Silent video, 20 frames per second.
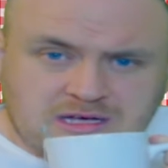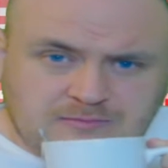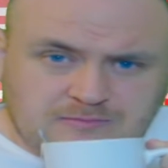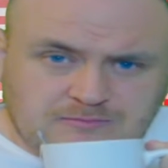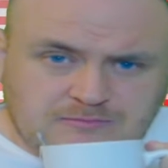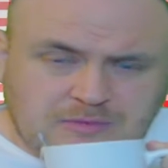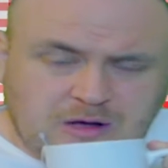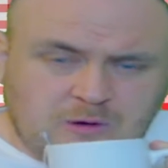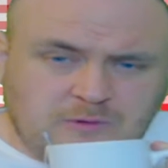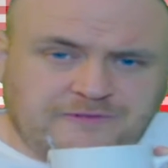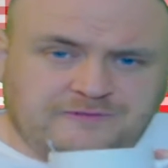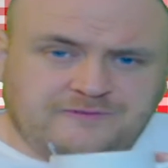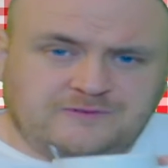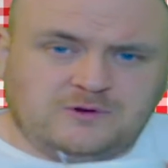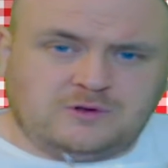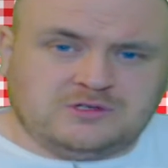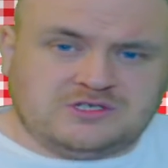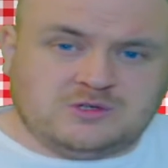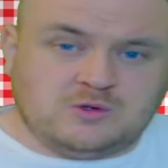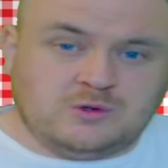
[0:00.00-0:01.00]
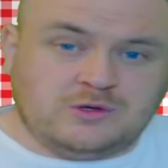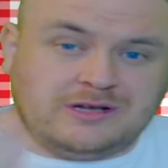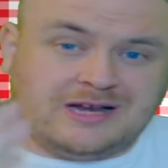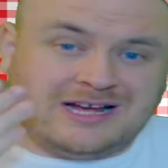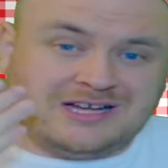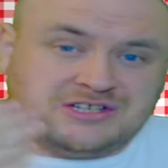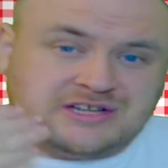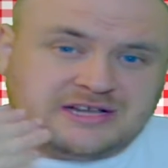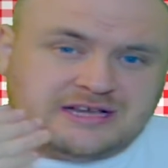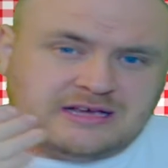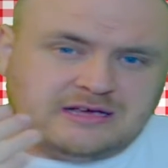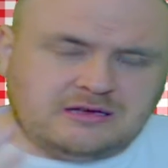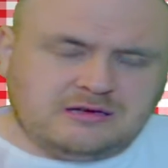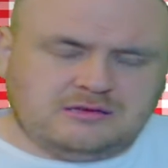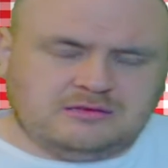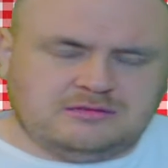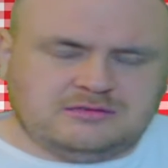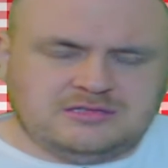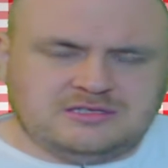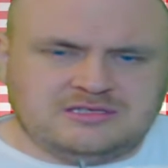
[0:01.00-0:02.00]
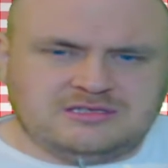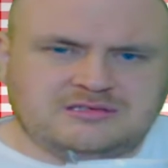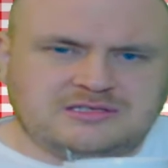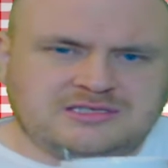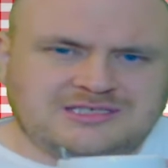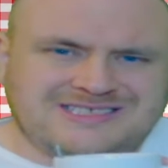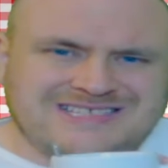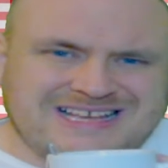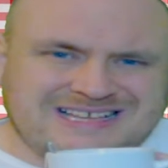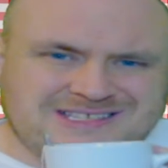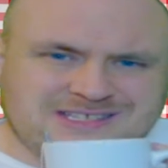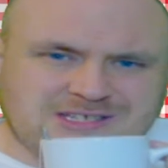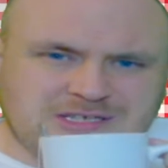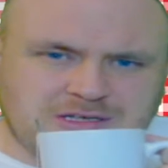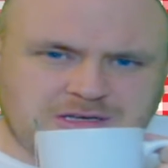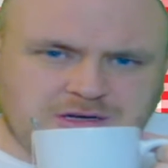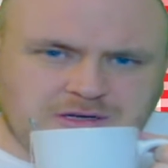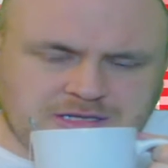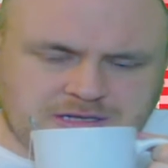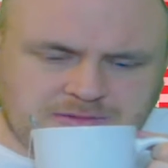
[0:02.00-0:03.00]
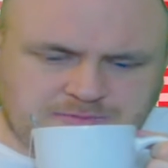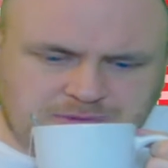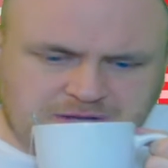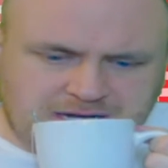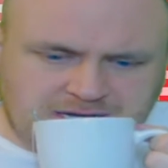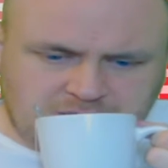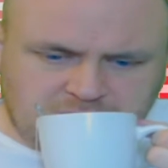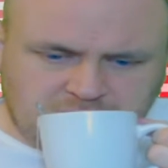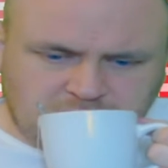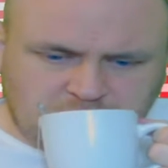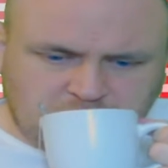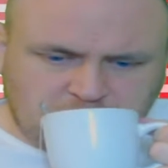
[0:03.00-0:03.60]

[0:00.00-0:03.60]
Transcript: mouthful, so it actually sits on the palate.